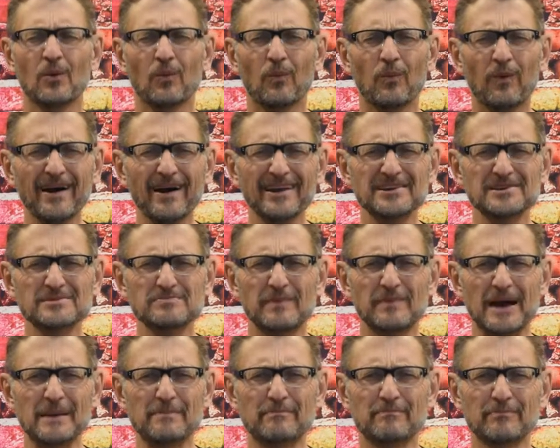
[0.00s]
What is
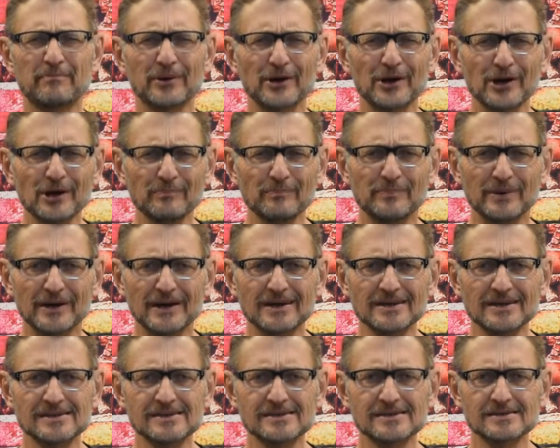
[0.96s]
my
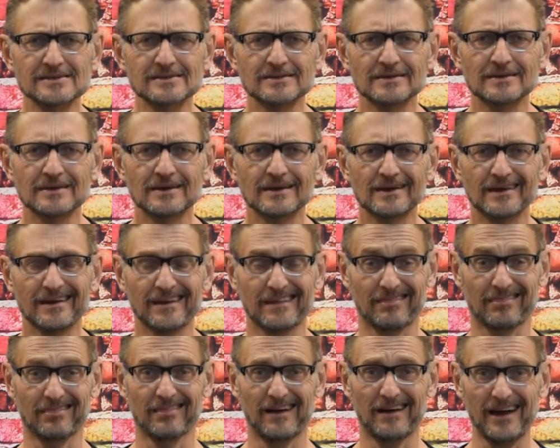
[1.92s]
purpose
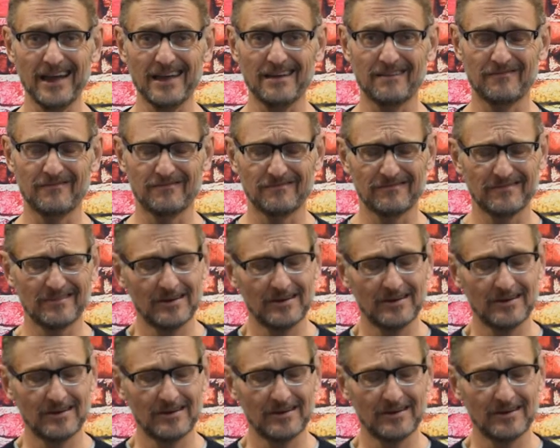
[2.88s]
in life?